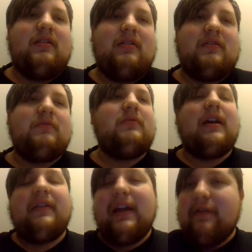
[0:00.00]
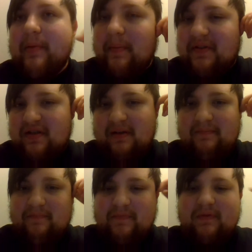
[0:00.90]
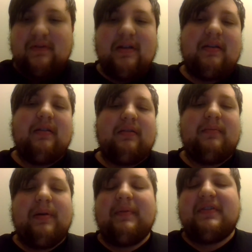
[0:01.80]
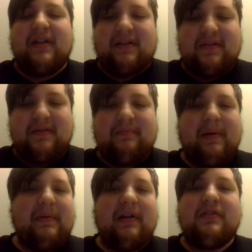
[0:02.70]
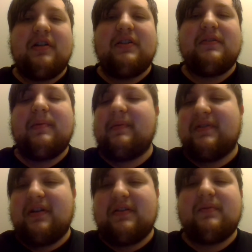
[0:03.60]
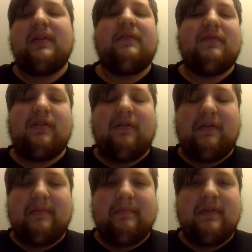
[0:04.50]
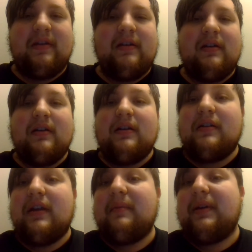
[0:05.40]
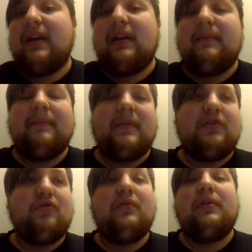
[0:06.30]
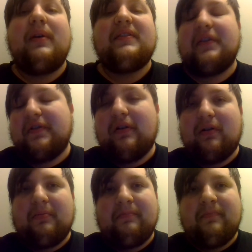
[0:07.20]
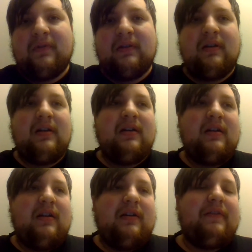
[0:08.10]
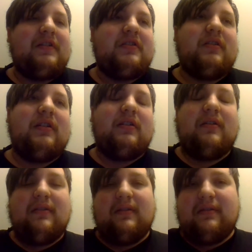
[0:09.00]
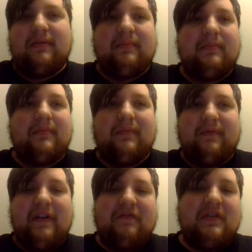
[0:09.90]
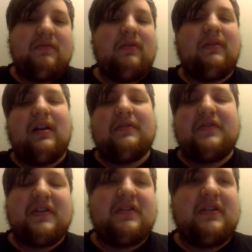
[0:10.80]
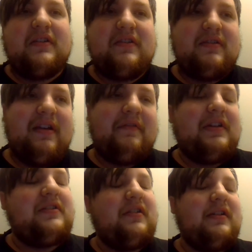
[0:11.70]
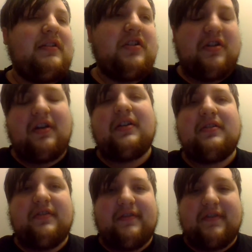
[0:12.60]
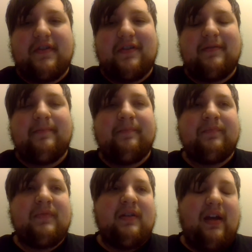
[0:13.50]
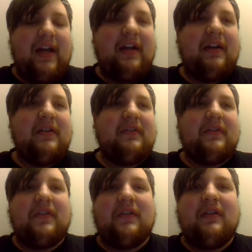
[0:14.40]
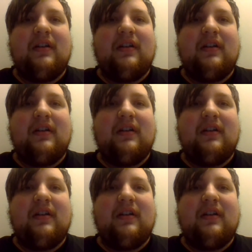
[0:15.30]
So now they have a puppet state. Puppet states, puppet countries, puppet states, whatever you want to call them. They became the new USSR. Eventually, the 50s roll around, 60s, 70s, nothing changes. 80s,